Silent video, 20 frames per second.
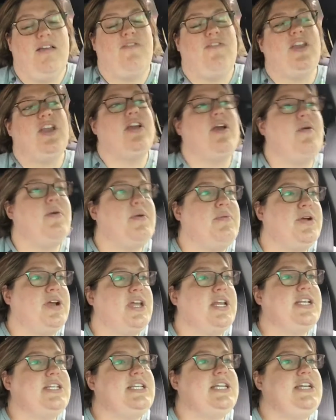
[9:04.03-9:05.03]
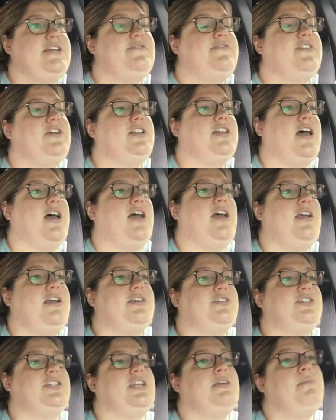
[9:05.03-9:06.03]
figure out what we're gonna eat for
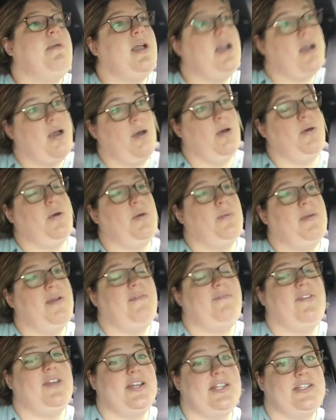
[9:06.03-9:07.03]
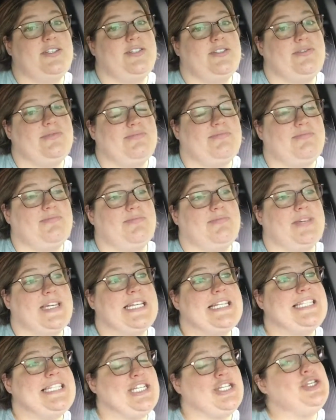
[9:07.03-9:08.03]
lunch, get back home and
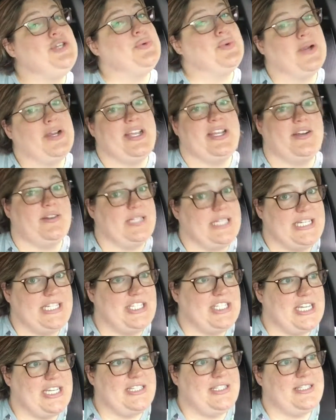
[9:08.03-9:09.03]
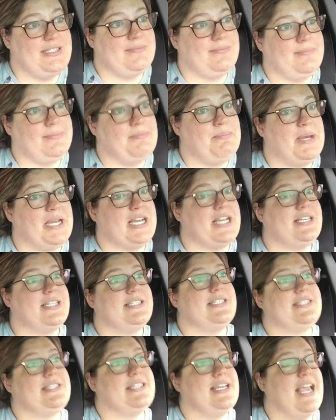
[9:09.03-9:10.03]
continue working on keychains
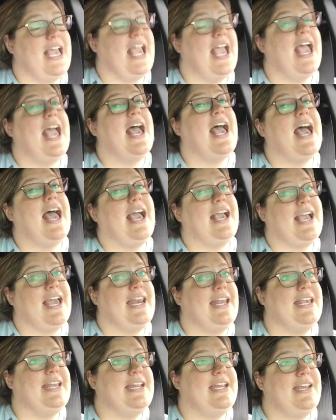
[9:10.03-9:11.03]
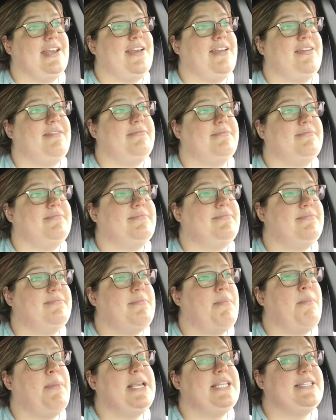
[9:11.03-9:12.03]
because I gotta get it done
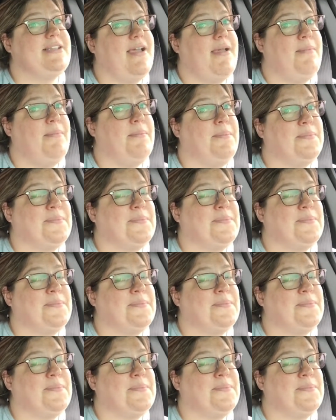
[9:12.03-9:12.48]
big time.